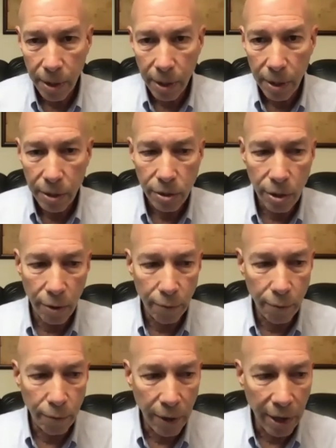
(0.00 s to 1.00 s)
So
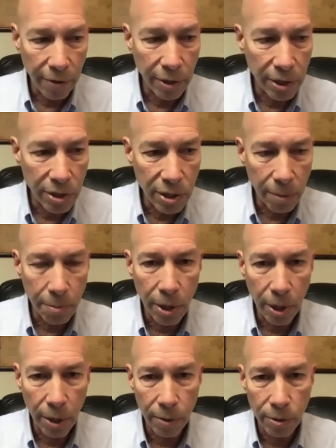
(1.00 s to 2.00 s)
various zip
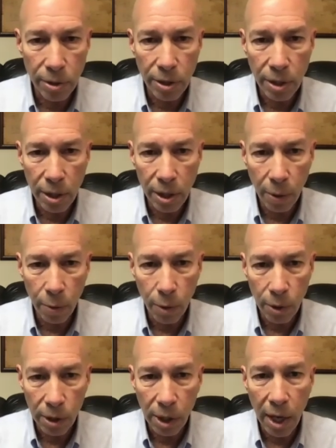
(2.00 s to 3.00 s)
codes go
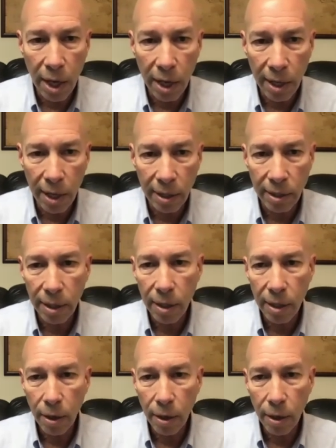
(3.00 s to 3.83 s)
online